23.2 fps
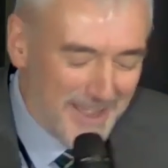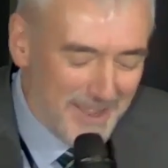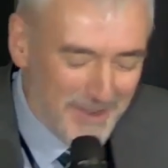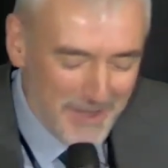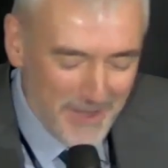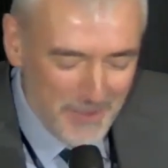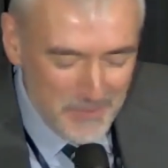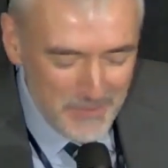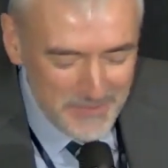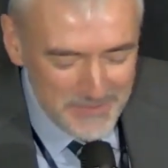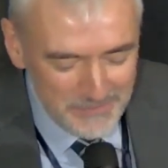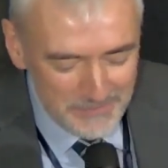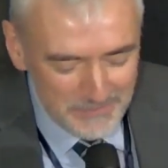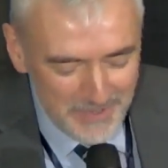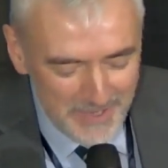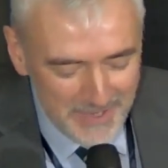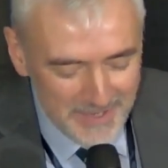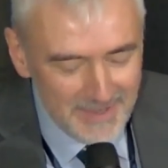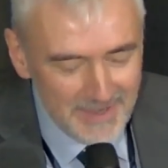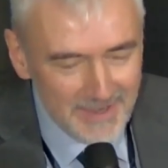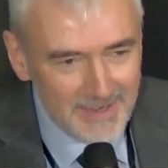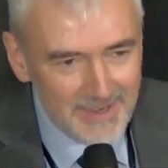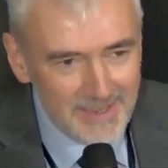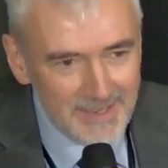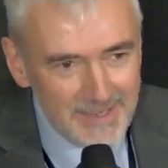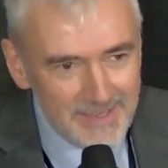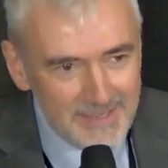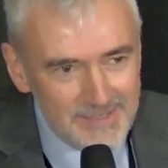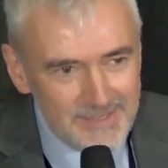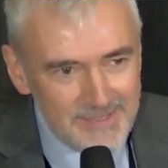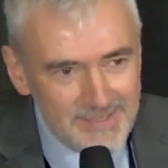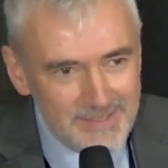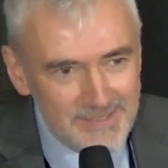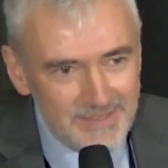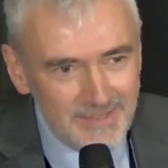want to
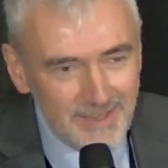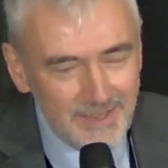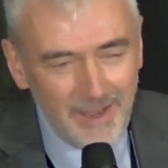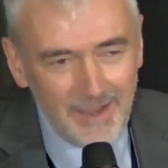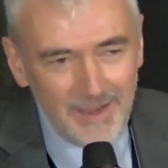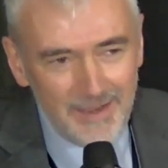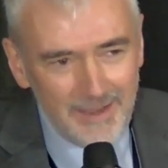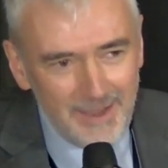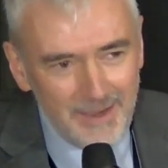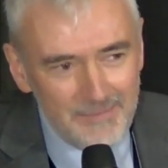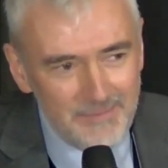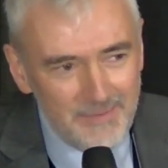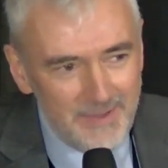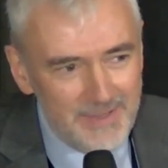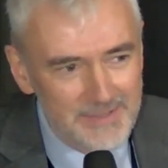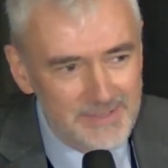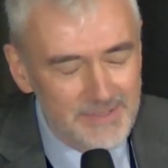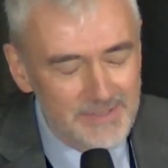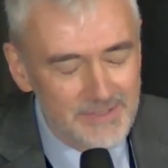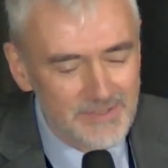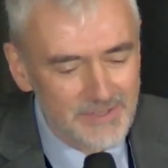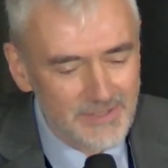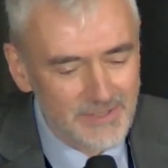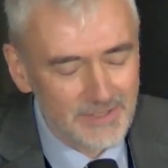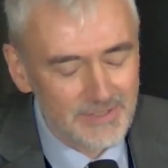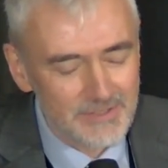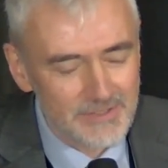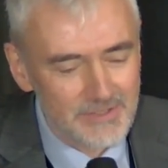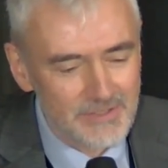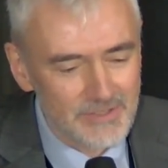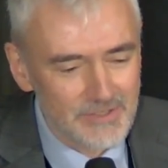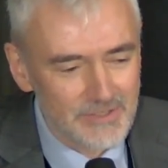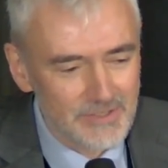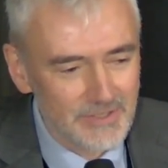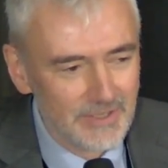recognize, I've had
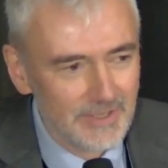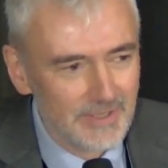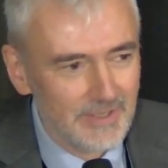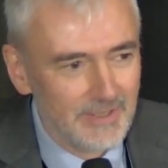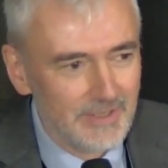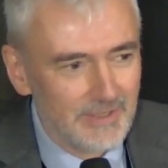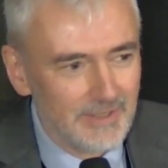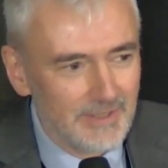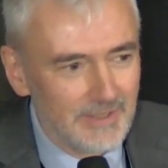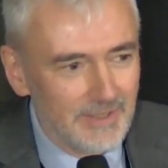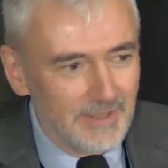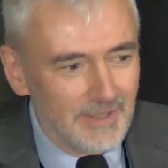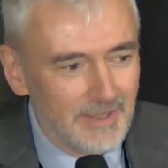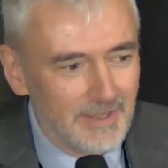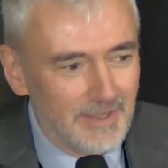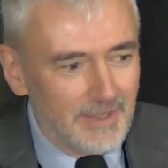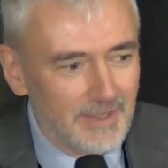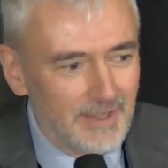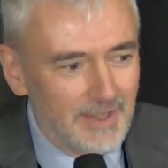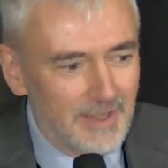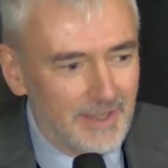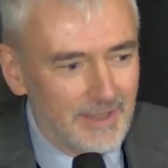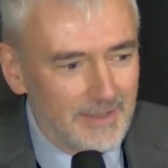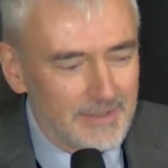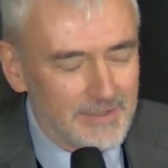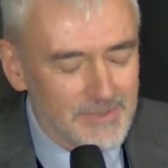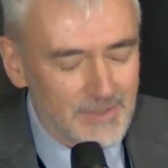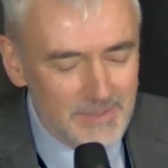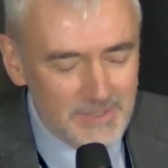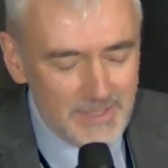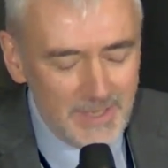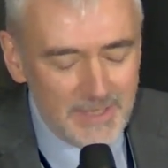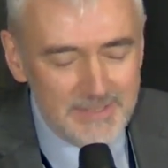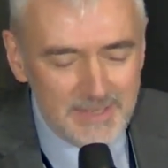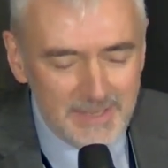such
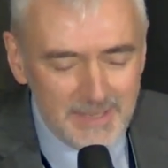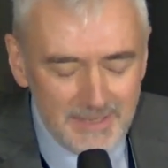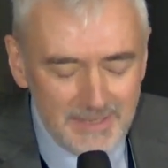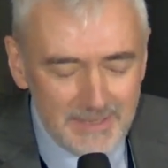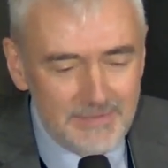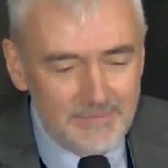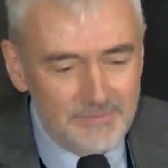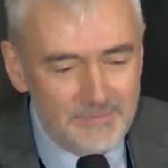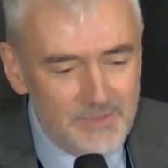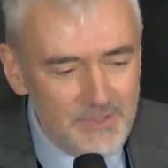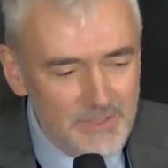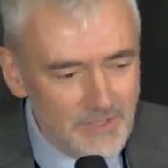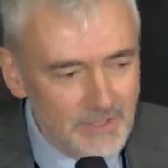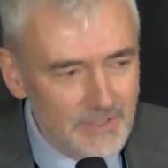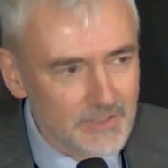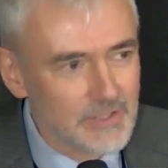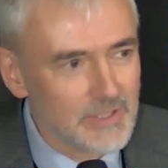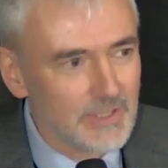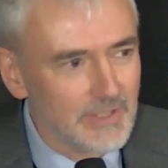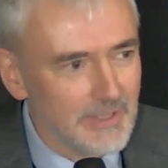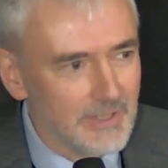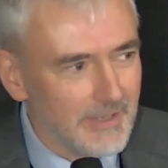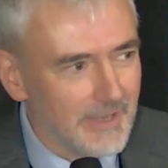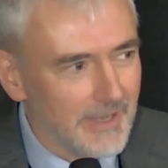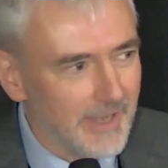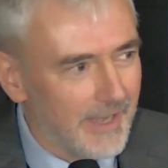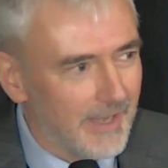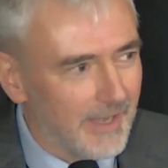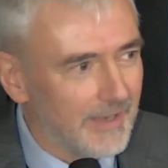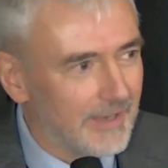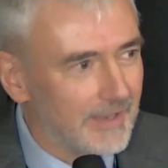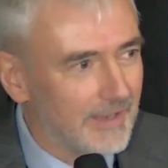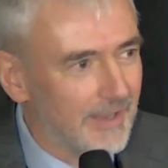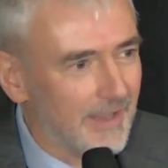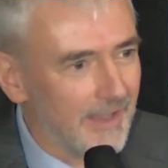a day of such
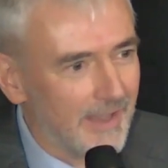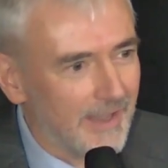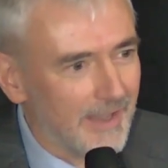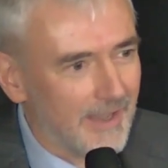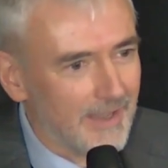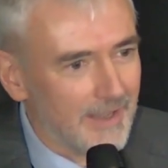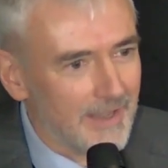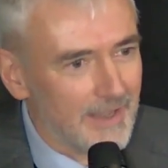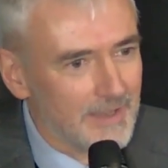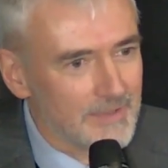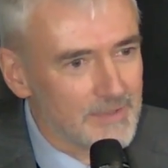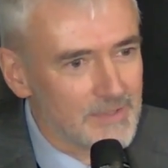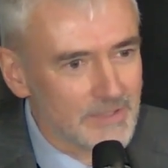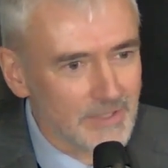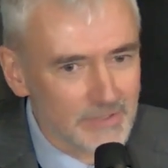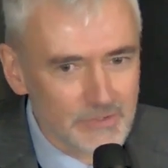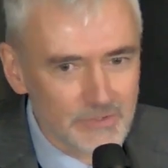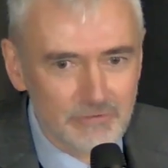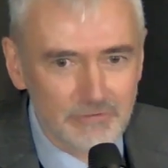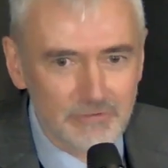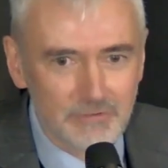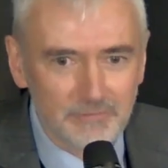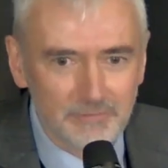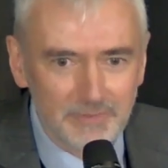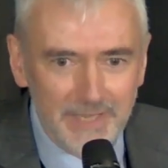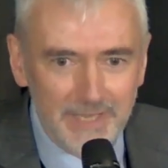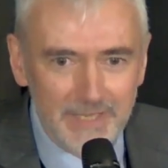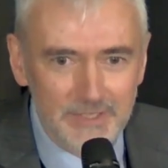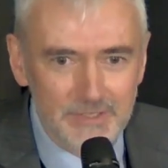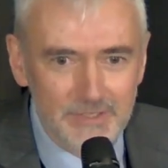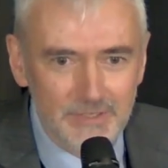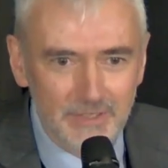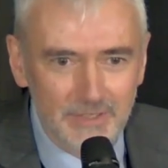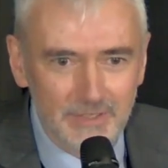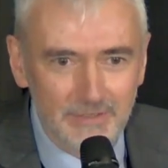learning and such
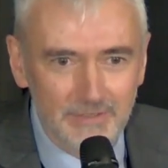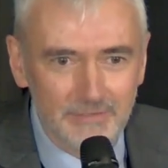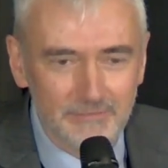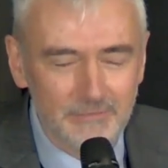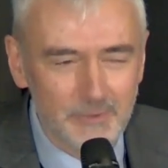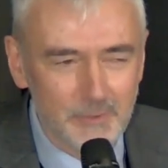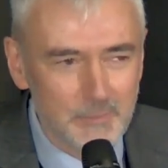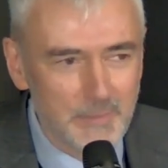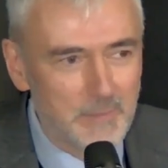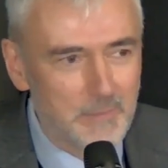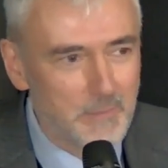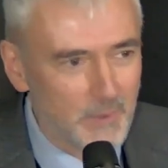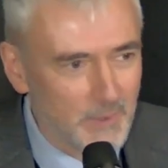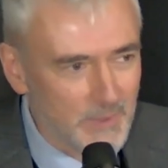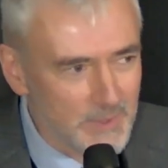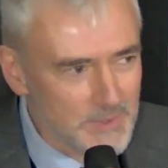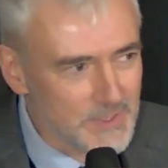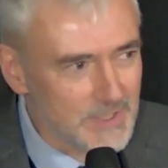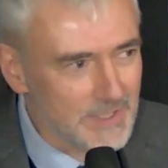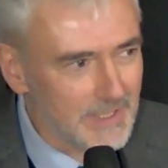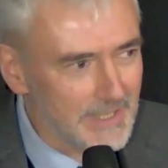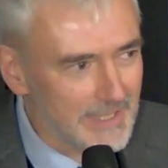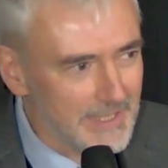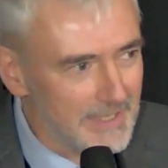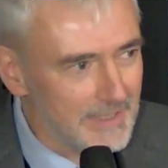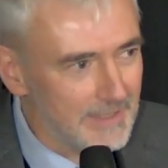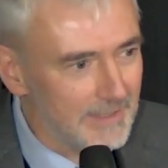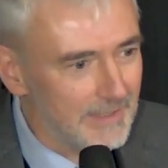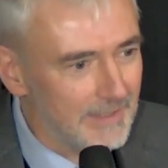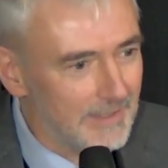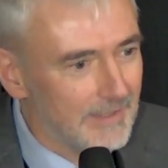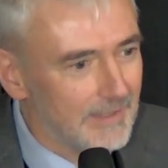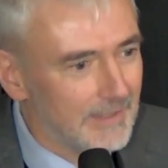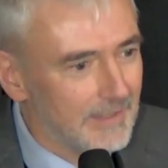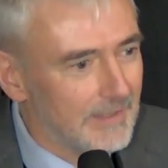reflection for me personally,
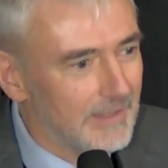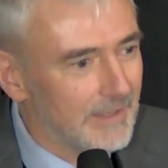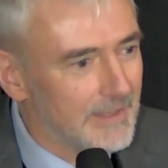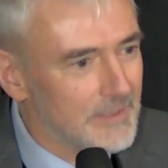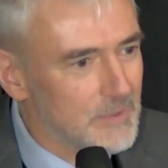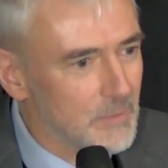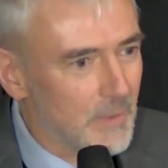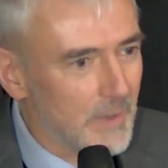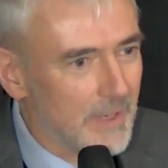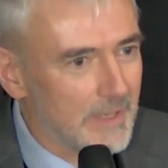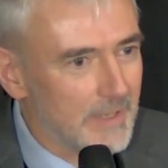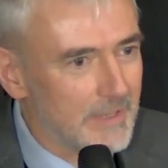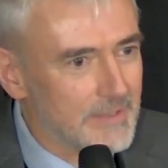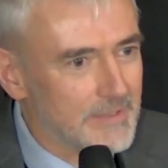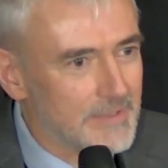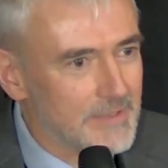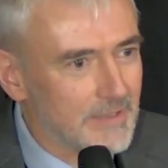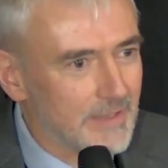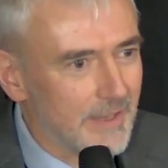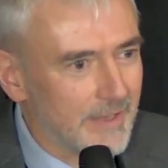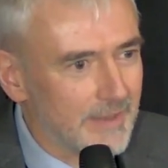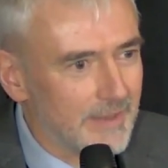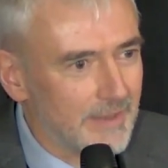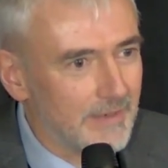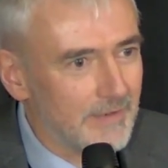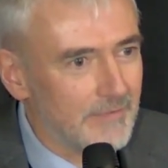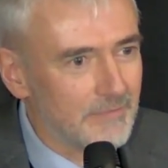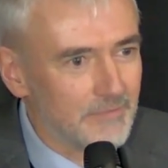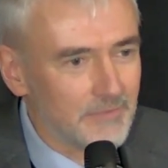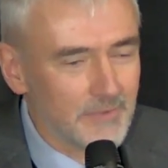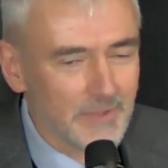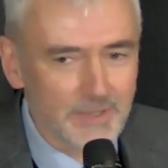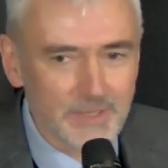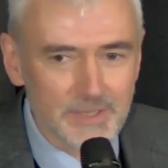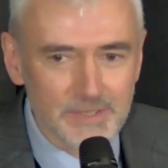as well as I think
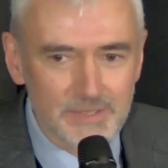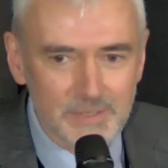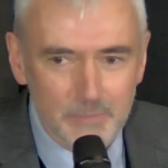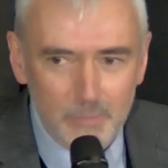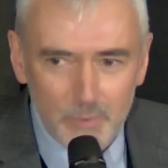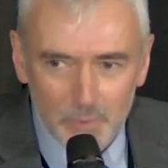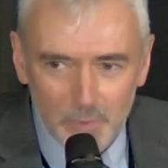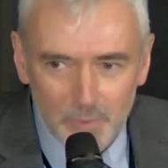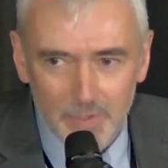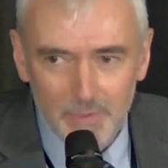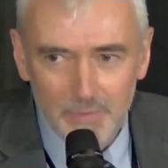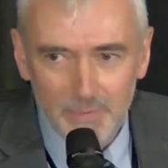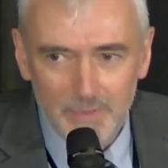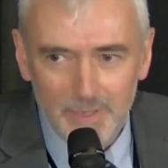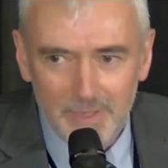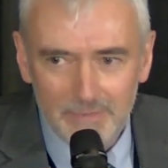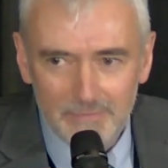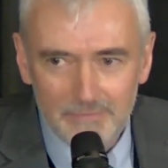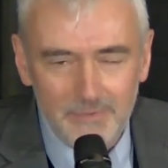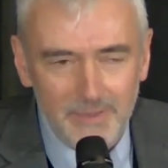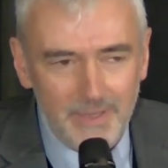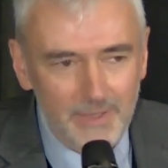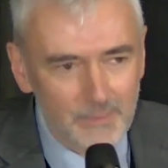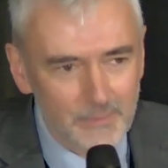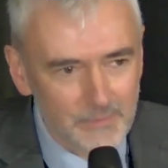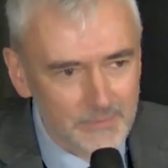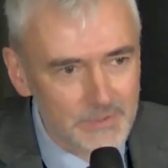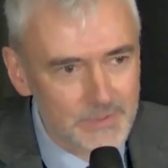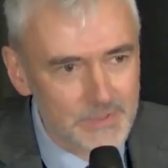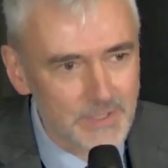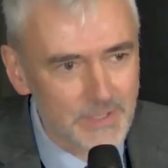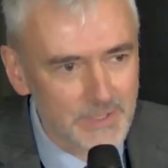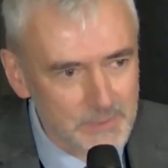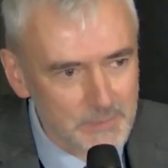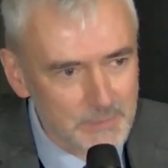for the support unit, for Health
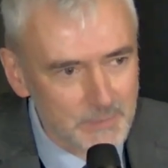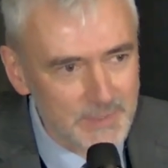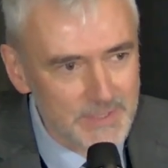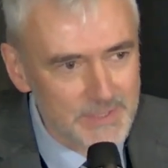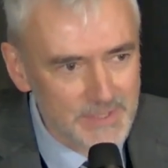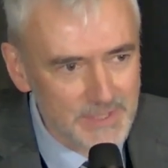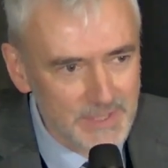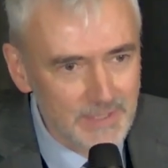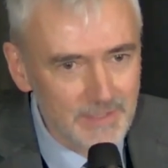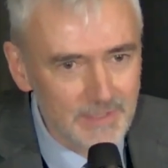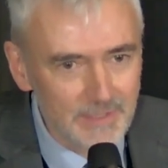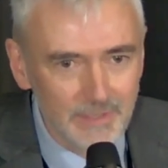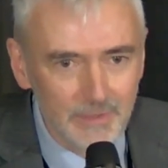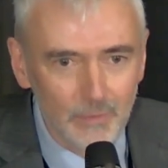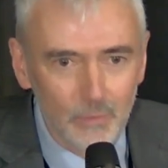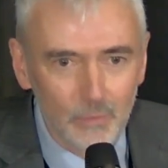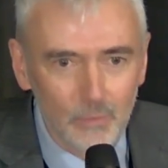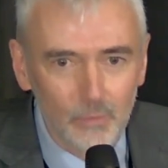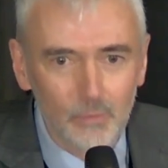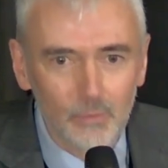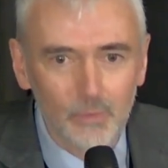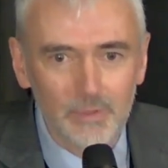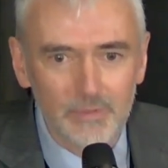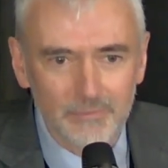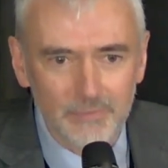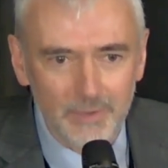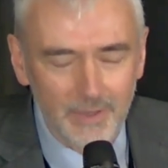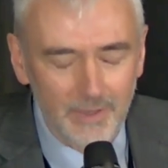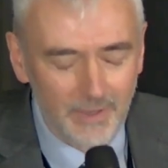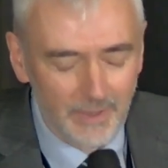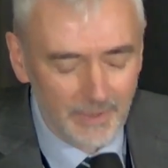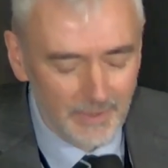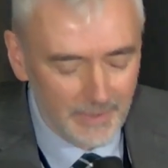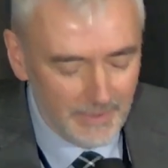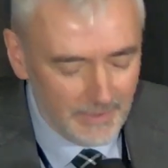Research BC and all of
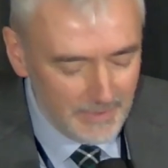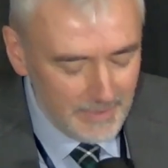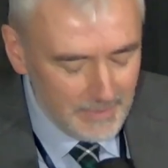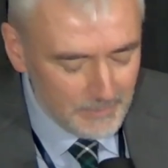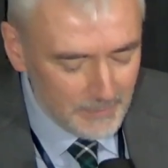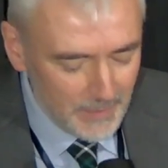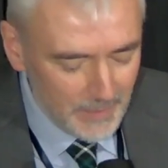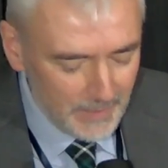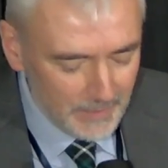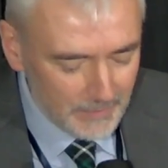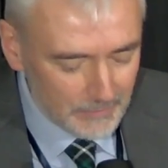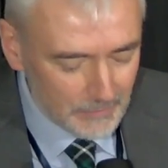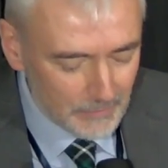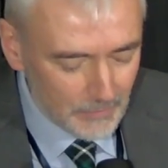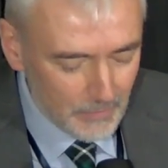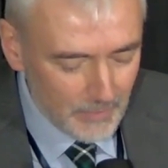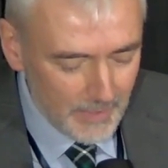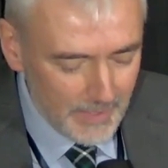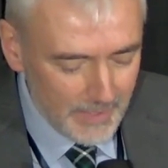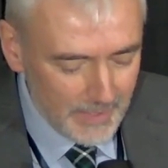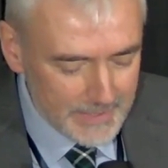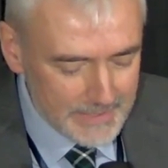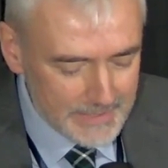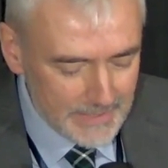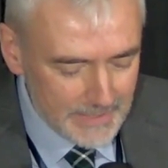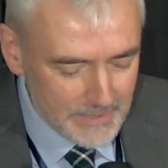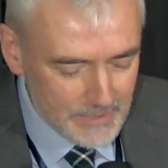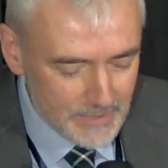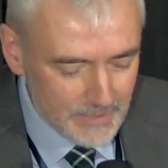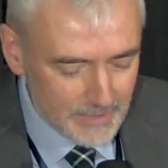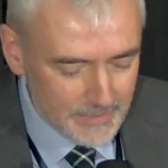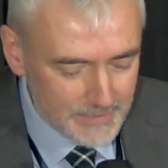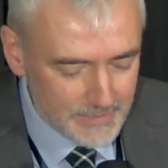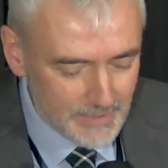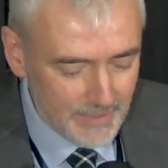our partner
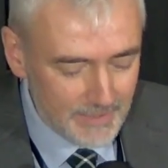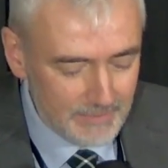organizations.